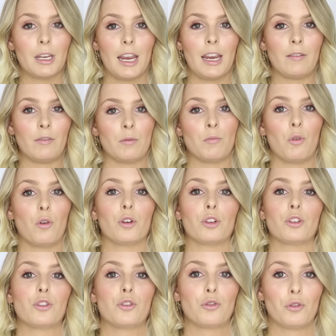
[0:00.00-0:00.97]
me even more
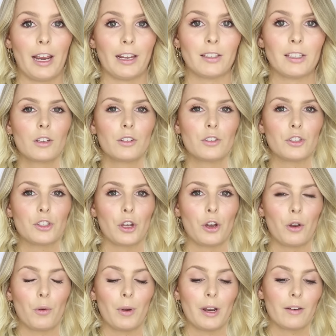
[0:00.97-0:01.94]
stressed.
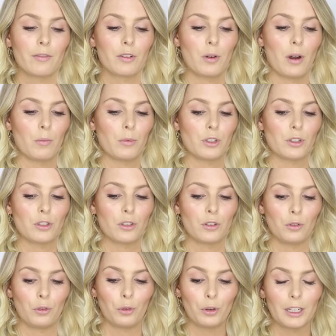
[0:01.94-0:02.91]
So when everyone was
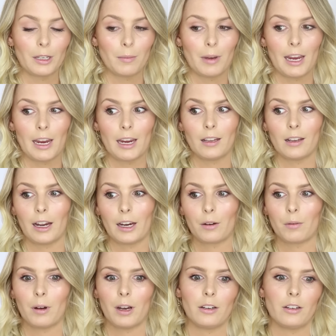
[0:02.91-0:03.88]
grilling me, like,
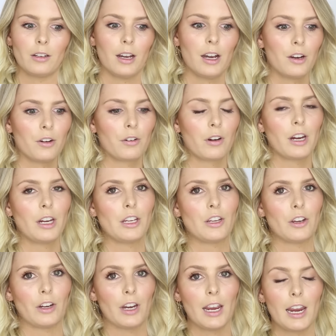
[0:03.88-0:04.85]
why aren't you hungry? Are you
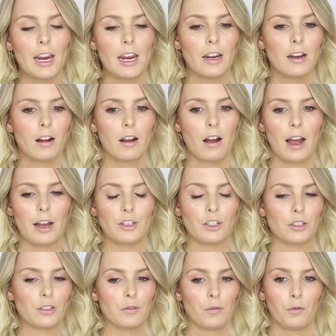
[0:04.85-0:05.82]
gonna eat? I
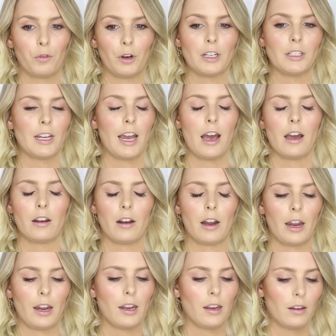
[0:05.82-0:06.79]
just freaked out and
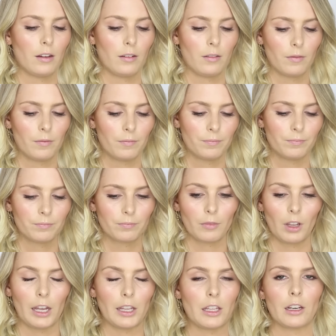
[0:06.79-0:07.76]
I
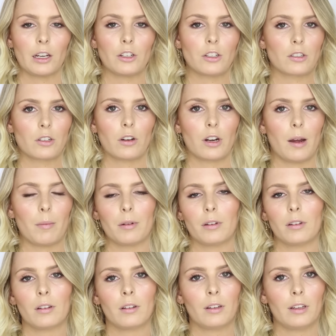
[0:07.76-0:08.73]
think I just got up
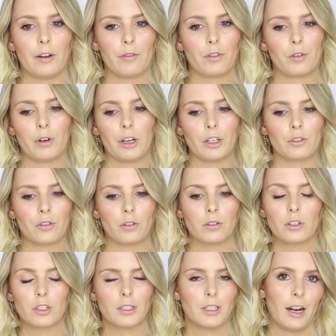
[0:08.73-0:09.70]
and left the restaurant
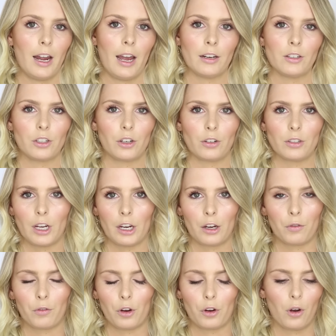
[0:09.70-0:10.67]
and just said I had to go take
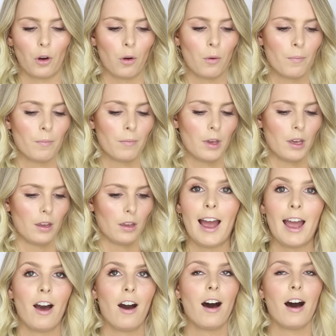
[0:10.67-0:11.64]
a phone call.
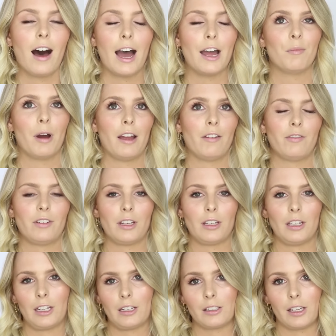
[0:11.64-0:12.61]
I hide my
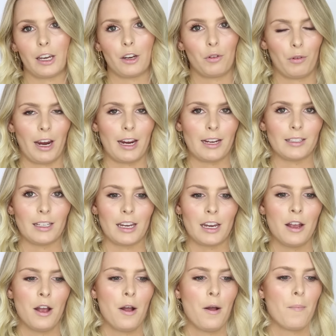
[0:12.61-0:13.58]
feelings like
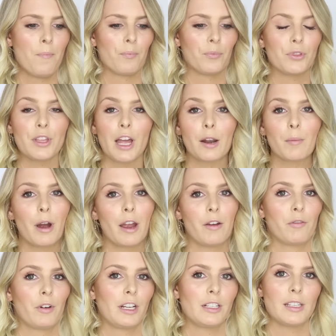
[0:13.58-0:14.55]
crazy. None of my
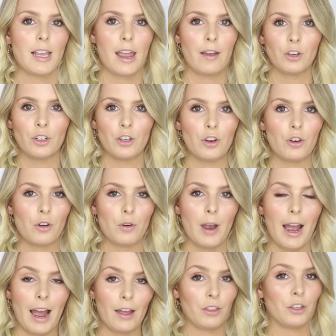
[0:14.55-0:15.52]
friends ever knew
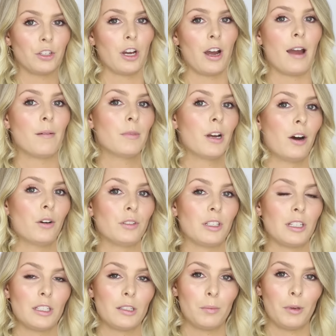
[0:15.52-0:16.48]
at the time that I was
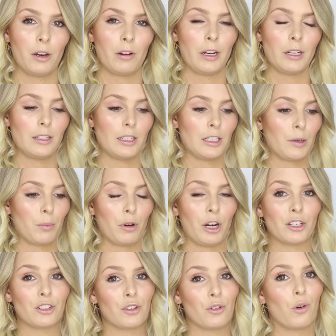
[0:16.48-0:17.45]
experiencing
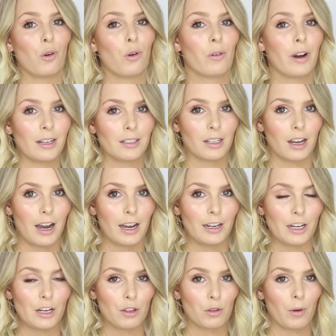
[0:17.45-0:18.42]
depression or
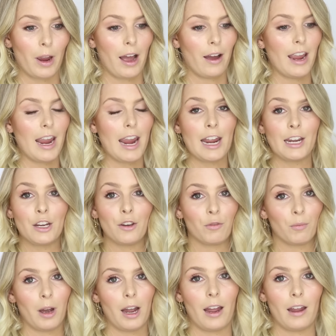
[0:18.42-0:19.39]
anxiety throughout any
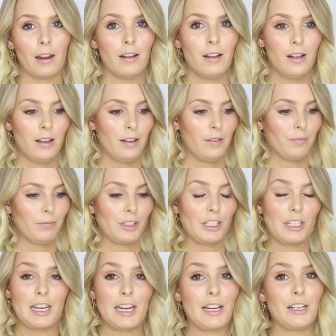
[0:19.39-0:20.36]
of my
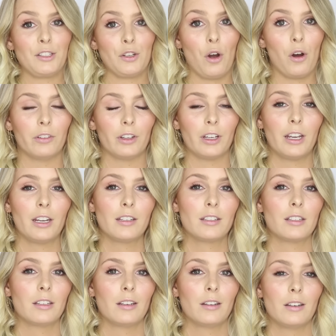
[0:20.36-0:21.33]
years of
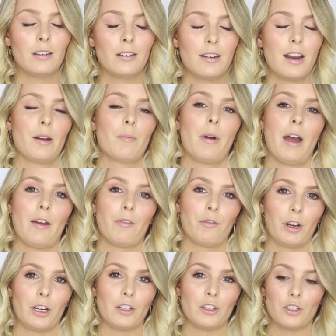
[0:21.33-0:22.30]
it. None of my
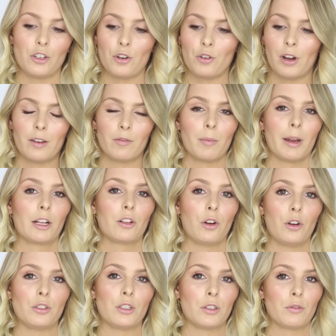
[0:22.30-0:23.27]
friends knew, not even my
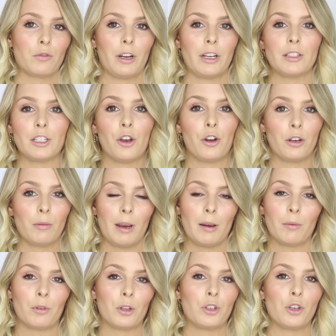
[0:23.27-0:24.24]
closest friends. The only
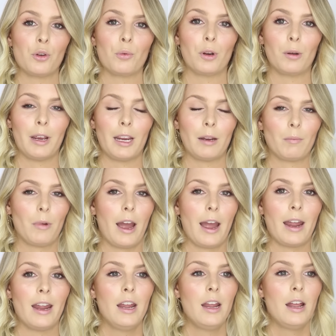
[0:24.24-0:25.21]
people that knew would have been
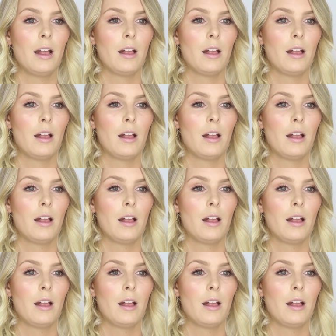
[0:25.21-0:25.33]
my